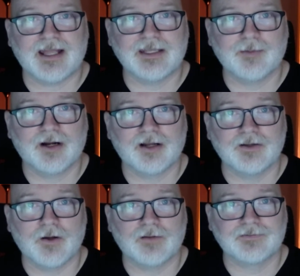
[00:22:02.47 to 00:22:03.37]
him out on the
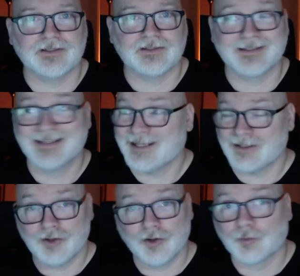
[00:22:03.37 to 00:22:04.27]
offseason. He's
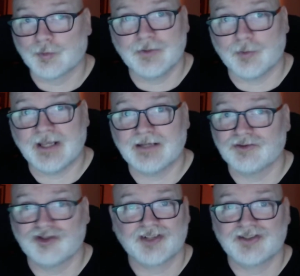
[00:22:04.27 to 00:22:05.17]
going to re-rate
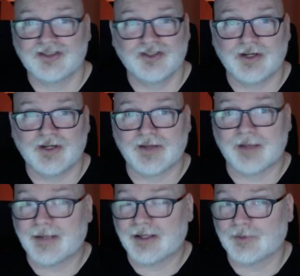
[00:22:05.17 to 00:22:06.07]
just as good, if not
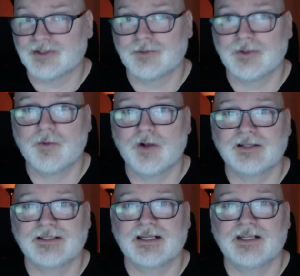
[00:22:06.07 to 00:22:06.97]
better. He's doing well in
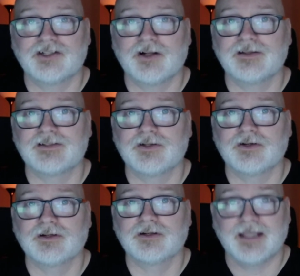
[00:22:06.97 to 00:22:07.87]
the NHL this
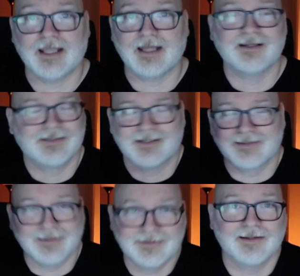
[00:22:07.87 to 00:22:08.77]
year. Again, he's
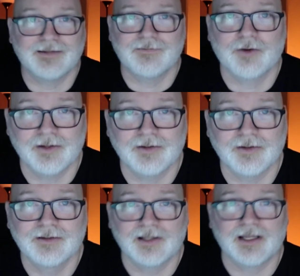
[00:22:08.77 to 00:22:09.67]
consistently very good,
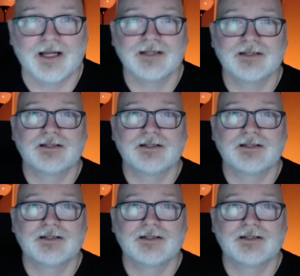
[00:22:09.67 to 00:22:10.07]
Halak.